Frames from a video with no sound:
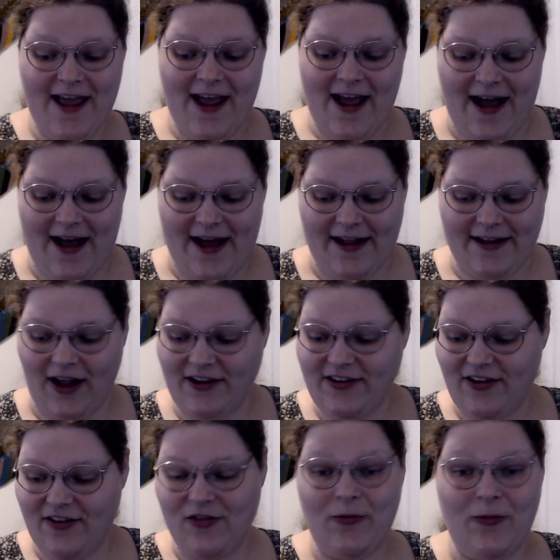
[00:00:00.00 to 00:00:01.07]
not
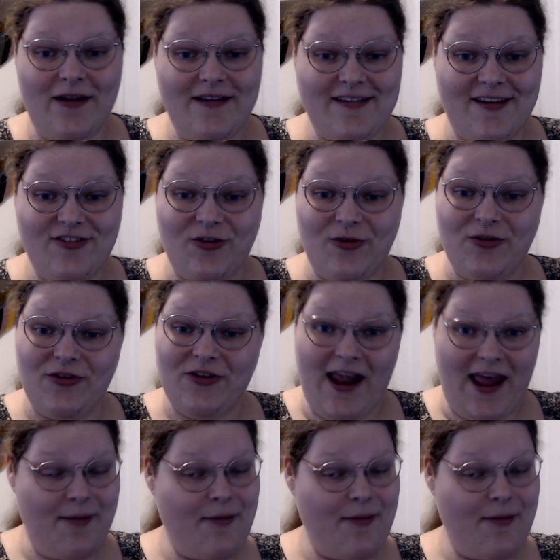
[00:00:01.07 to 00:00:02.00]
just the ones I showed you today,